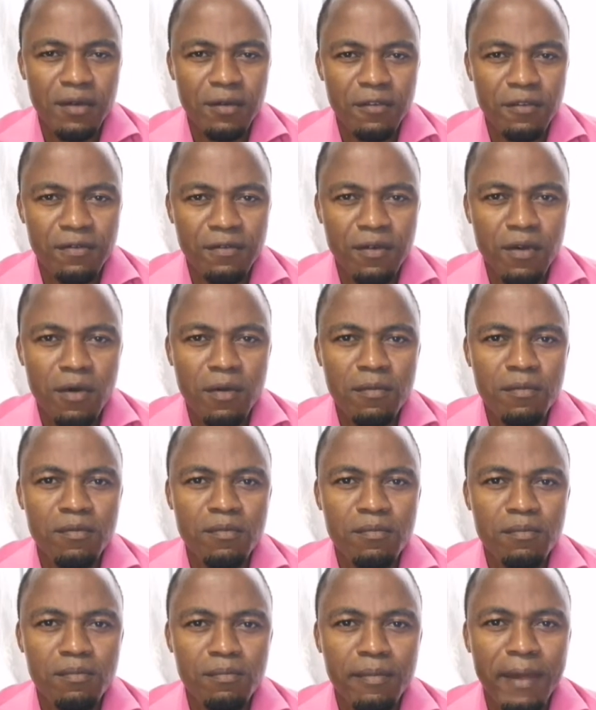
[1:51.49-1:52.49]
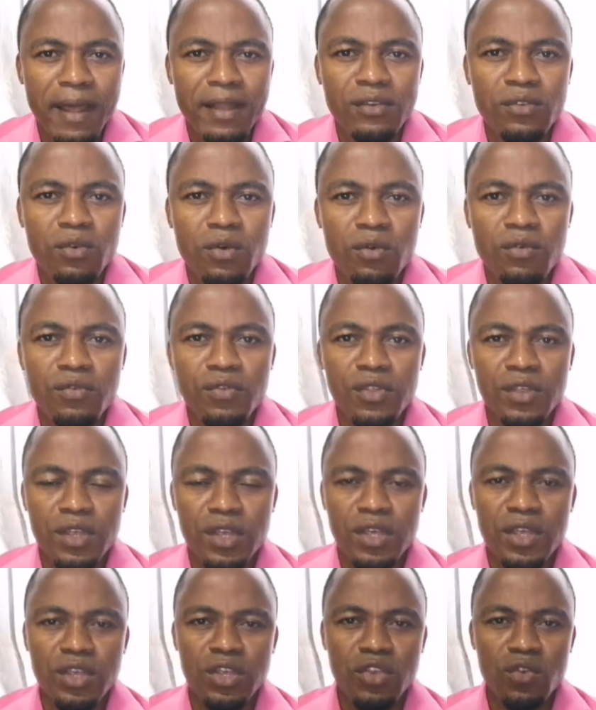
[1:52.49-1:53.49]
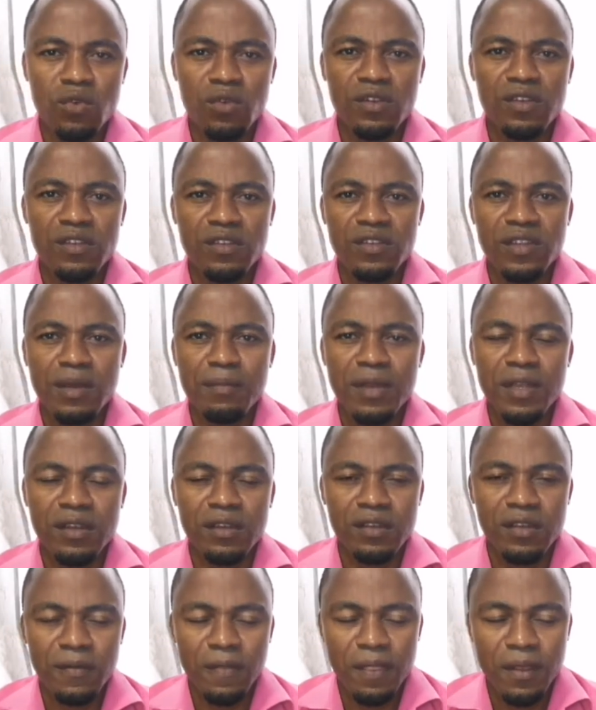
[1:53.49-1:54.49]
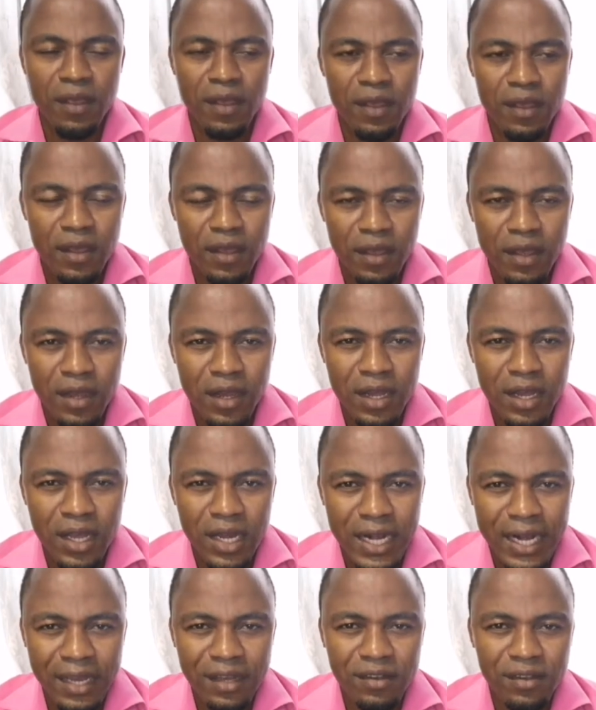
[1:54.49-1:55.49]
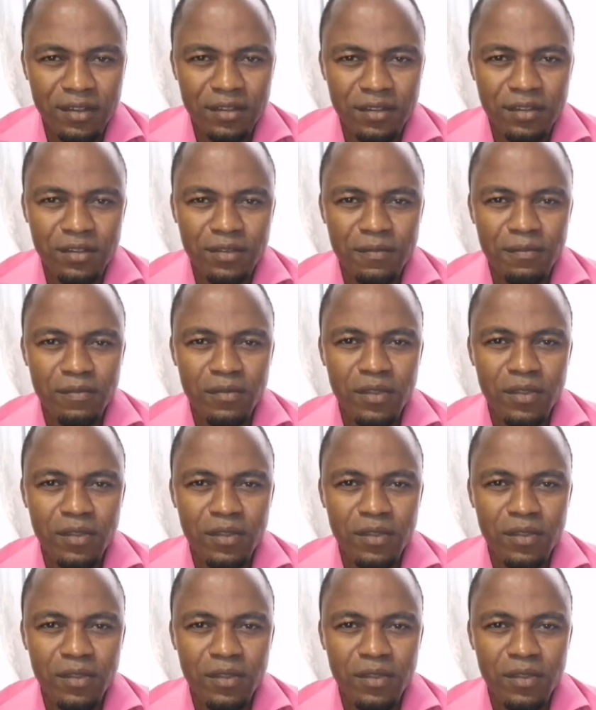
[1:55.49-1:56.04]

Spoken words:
form part of the New Testament writings.